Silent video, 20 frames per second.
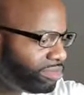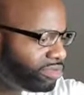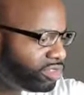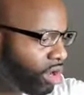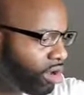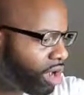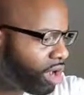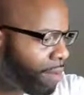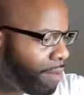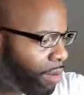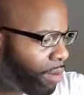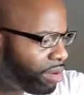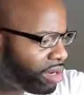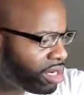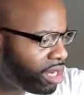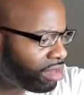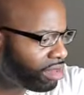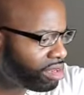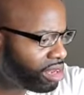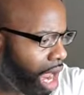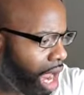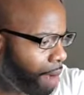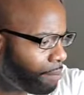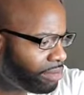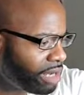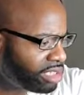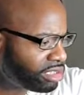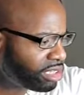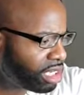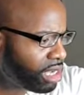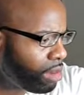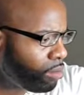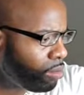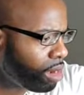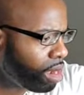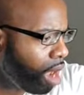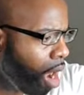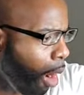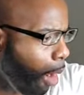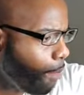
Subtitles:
So come up with another name. That's a good one.